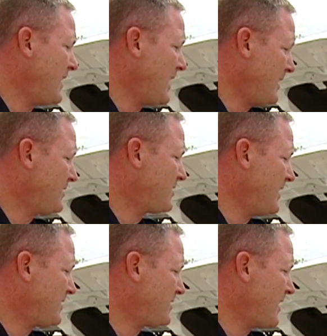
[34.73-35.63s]
yeah, it's,
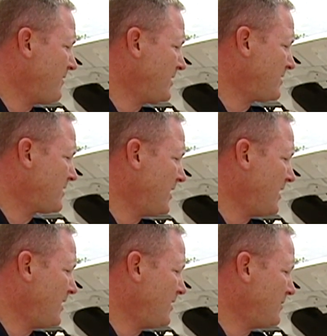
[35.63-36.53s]
it's saving us,
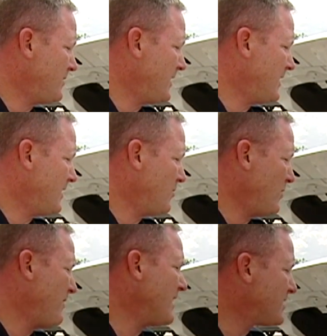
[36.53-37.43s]
uh,
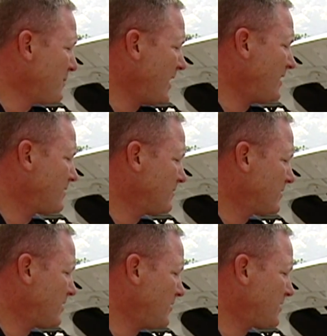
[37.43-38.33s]
we've estimated
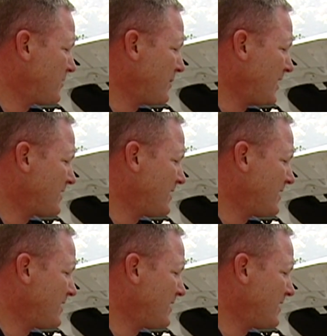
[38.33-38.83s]
close to about